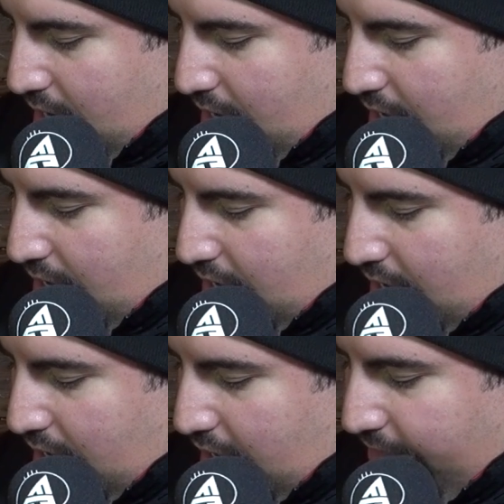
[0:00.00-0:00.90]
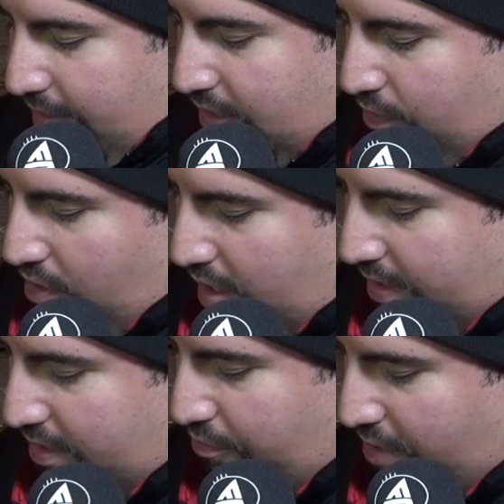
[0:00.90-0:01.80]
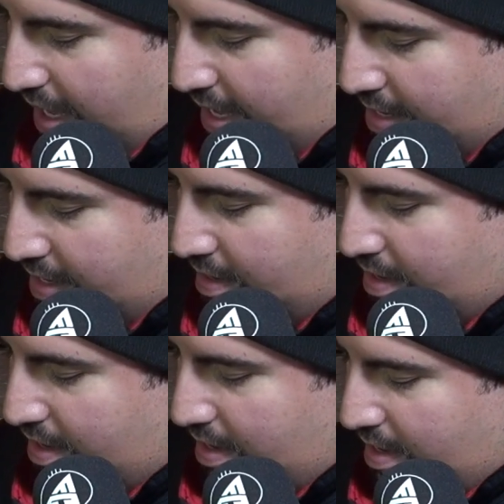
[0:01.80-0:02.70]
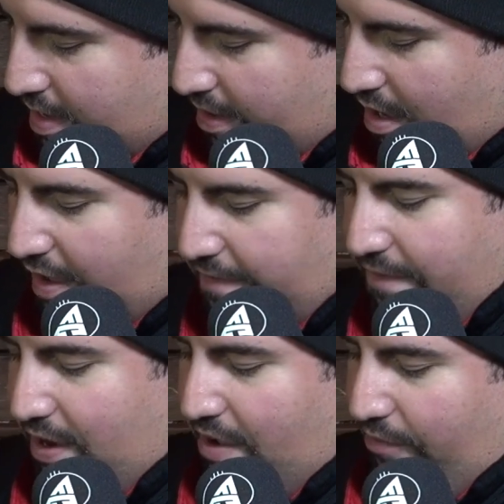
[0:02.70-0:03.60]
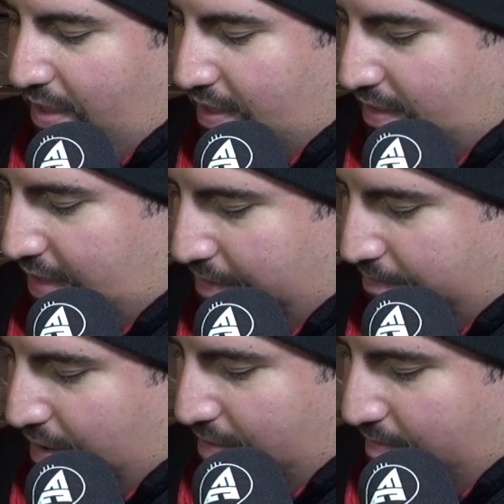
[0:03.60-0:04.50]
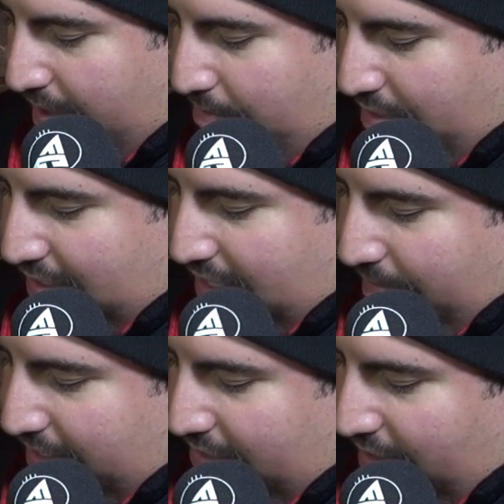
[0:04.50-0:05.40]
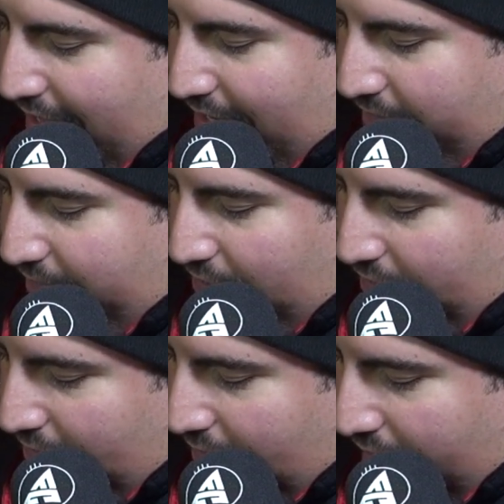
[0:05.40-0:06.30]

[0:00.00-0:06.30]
Uh, if the Swans win, oh, if Freo win, that probably puts them still ahead of you,